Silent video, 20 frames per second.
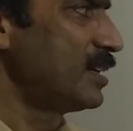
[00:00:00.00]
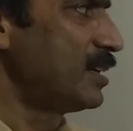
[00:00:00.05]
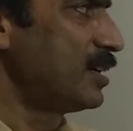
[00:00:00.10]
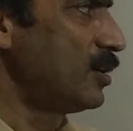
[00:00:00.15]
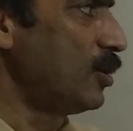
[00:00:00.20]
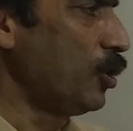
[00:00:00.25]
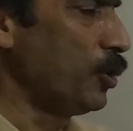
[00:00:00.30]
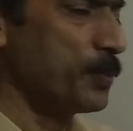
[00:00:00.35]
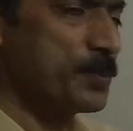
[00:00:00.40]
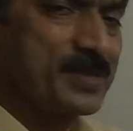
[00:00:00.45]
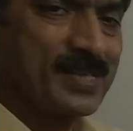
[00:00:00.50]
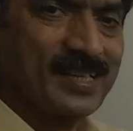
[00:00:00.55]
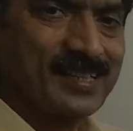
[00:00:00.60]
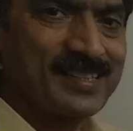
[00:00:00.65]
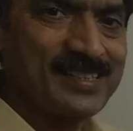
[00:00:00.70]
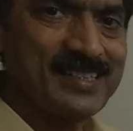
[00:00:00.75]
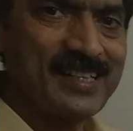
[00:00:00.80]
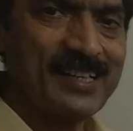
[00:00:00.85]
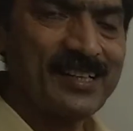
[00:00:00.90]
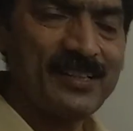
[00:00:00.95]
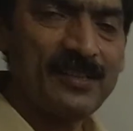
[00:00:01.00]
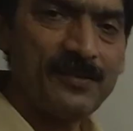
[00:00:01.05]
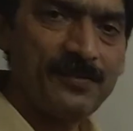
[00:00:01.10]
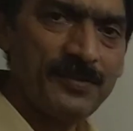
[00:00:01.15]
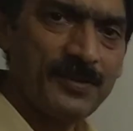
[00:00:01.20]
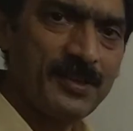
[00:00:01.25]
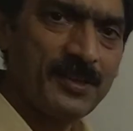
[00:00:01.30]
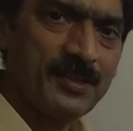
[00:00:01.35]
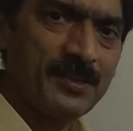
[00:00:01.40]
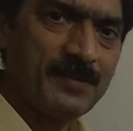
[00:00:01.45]
object is at
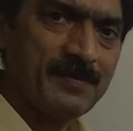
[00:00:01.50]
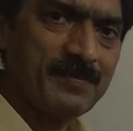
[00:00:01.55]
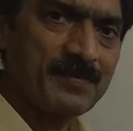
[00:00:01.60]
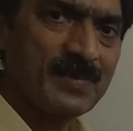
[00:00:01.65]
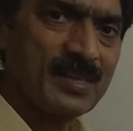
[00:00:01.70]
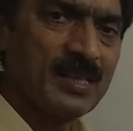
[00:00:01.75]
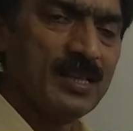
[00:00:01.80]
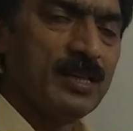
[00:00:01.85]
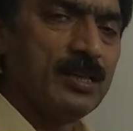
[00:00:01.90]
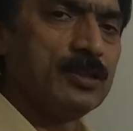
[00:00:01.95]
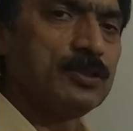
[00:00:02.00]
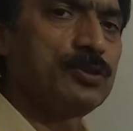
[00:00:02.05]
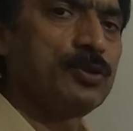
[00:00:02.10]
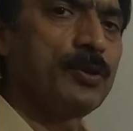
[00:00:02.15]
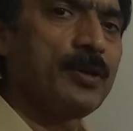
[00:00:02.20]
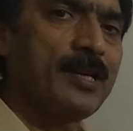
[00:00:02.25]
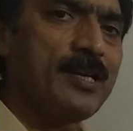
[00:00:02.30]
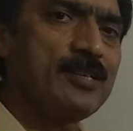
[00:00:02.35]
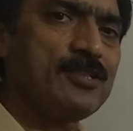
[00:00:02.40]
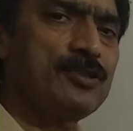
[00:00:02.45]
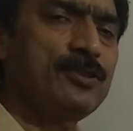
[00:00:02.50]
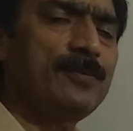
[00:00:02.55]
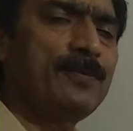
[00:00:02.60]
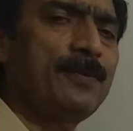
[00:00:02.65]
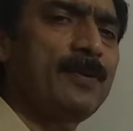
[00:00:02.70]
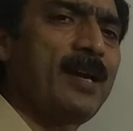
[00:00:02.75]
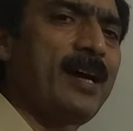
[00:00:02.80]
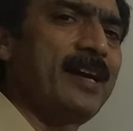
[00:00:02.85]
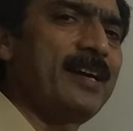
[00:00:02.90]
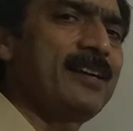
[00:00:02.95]
infinity, so rays of
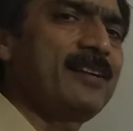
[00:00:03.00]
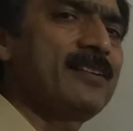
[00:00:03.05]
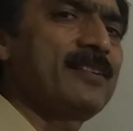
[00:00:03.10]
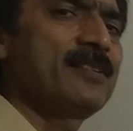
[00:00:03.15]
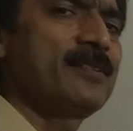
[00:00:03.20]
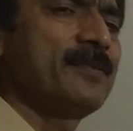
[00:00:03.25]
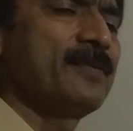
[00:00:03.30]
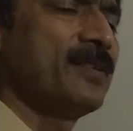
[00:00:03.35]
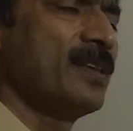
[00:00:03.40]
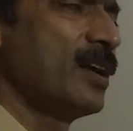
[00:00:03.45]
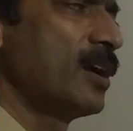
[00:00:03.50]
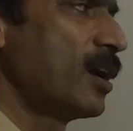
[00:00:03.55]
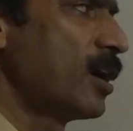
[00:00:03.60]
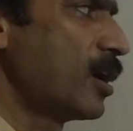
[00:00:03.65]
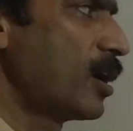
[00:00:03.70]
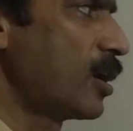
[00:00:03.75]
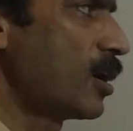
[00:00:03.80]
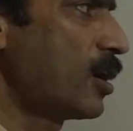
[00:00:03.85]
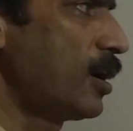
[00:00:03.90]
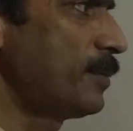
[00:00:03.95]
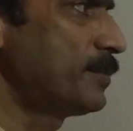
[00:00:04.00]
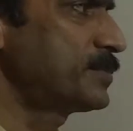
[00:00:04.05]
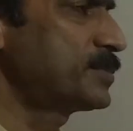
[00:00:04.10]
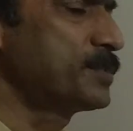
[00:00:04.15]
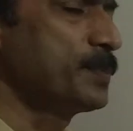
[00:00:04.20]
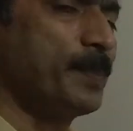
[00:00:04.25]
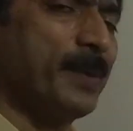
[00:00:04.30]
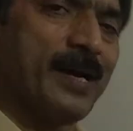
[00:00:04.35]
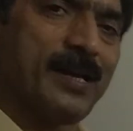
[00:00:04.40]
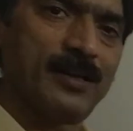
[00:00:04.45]
light comes
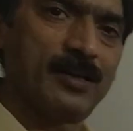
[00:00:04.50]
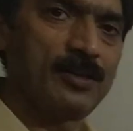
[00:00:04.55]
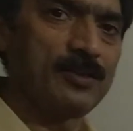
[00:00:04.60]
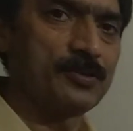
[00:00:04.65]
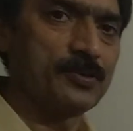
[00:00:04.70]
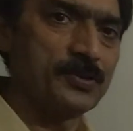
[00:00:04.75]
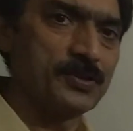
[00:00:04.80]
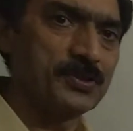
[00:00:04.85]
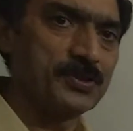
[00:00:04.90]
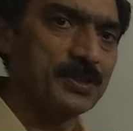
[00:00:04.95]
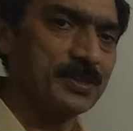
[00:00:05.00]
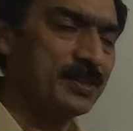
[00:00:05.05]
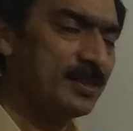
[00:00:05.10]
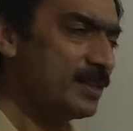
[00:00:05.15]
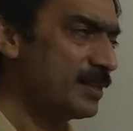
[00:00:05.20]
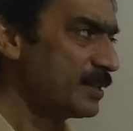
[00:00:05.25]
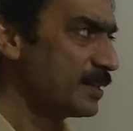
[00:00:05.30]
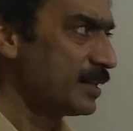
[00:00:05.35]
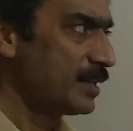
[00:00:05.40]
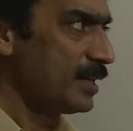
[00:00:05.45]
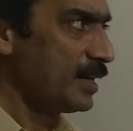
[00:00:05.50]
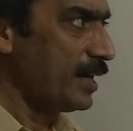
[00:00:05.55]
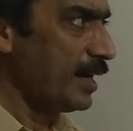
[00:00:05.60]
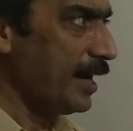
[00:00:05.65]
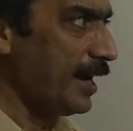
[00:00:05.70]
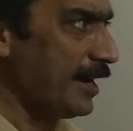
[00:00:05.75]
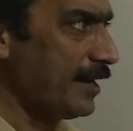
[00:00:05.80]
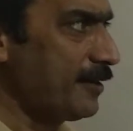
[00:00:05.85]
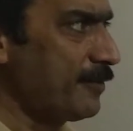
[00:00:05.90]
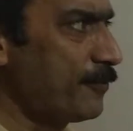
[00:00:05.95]
parallel to each other
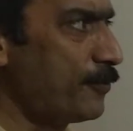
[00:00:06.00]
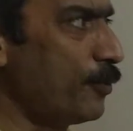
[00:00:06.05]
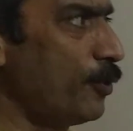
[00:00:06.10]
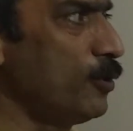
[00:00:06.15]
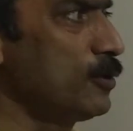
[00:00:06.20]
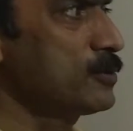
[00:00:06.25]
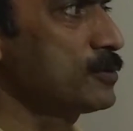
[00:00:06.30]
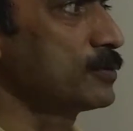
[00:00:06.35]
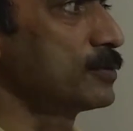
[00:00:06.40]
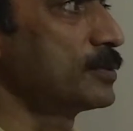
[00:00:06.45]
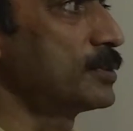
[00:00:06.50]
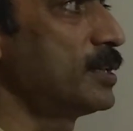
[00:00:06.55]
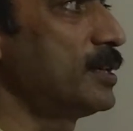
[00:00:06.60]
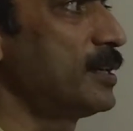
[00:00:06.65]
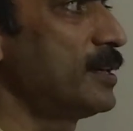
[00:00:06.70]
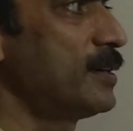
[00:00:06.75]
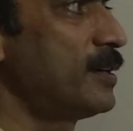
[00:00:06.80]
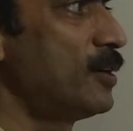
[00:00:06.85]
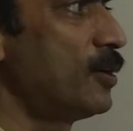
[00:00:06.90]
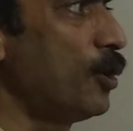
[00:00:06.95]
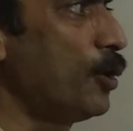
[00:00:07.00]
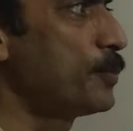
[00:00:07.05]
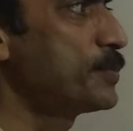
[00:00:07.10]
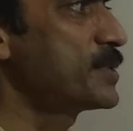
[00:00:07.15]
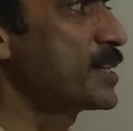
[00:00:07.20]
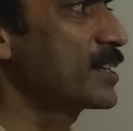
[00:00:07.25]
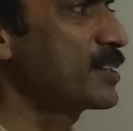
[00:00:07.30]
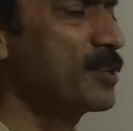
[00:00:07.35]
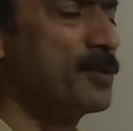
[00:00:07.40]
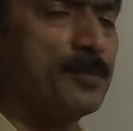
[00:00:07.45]
and falls on the
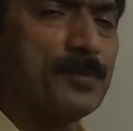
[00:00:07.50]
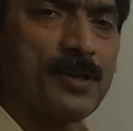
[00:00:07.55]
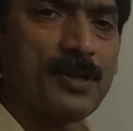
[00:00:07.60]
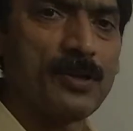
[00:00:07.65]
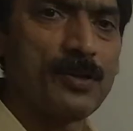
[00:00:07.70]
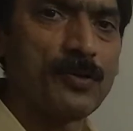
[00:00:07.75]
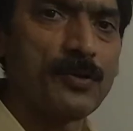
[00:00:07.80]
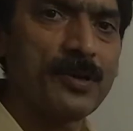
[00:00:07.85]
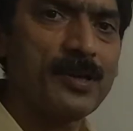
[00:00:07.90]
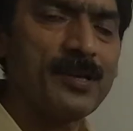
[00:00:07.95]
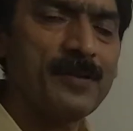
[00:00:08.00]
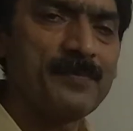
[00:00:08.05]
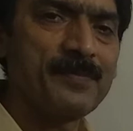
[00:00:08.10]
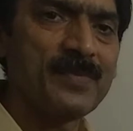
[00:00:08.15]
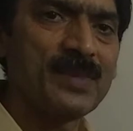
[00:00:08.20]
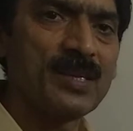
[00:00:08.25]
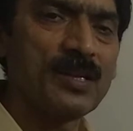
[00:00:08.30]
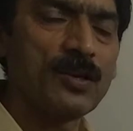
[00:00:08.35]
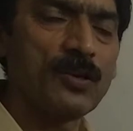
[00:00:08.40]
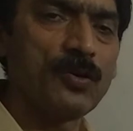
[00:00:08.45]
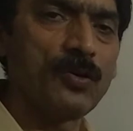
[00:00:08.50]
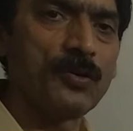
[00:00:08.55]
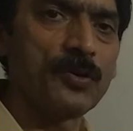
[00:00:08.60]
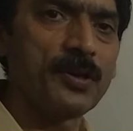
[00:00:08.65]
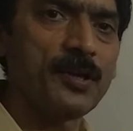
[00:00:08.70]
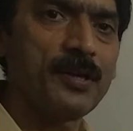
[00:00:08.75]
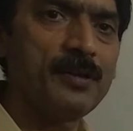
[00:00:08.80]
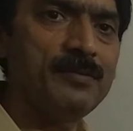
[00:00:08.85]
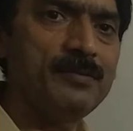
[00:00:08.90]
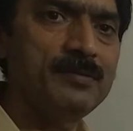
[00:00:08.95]
objective mirror or a
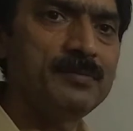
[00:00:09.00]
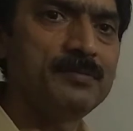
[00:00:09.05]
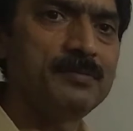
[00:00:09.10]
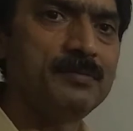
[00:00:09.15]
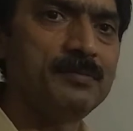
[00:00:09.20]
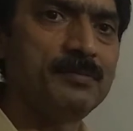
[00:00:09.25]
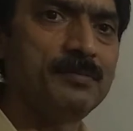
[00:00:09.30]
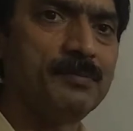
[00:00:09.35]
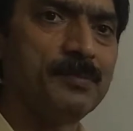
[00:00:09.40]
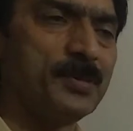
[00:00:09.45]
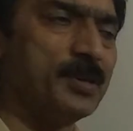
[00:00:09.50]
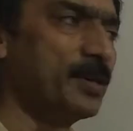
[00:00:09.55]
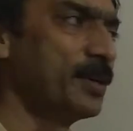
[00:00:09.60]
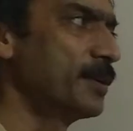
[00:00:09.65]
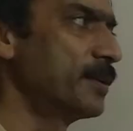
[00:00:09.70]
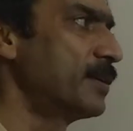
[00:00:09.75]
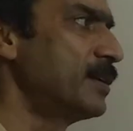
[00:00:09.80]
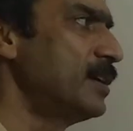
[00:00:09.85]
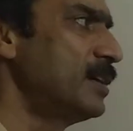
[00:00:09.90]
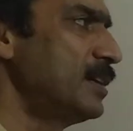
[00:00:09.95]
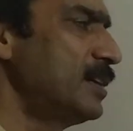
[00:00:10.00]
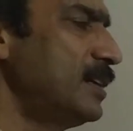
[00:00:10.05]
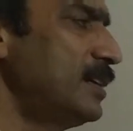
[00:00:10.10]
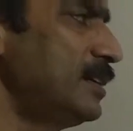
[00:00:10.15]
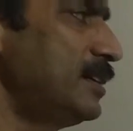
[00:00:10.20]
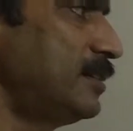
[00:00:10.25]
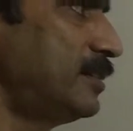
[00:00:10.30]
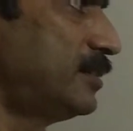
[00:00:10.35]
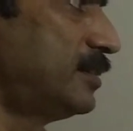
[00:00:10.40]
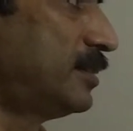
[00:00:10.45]
concave mirror.
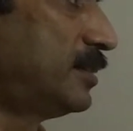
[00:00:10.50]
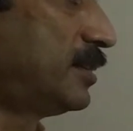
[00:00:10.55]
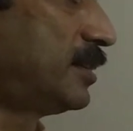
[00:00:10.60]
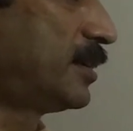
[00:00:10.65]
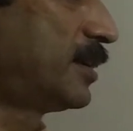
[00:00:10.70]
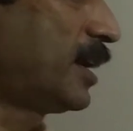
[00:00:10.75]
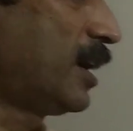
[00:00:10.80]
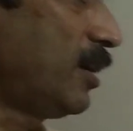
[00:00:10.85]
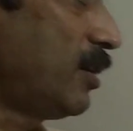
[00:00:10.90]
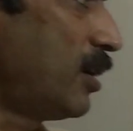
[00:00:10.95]
Now